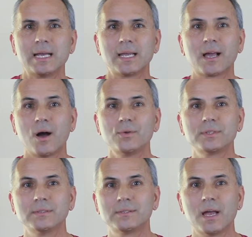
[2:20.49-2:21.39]
the
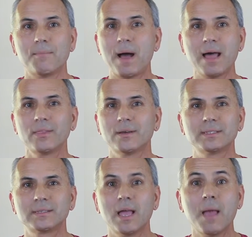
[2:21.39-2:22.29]
accountant, their
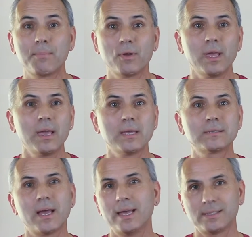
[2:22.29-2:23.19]
partners,
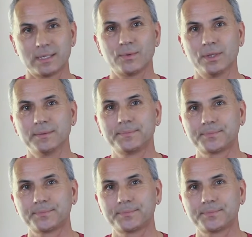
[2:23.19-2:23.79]
employees, and so on.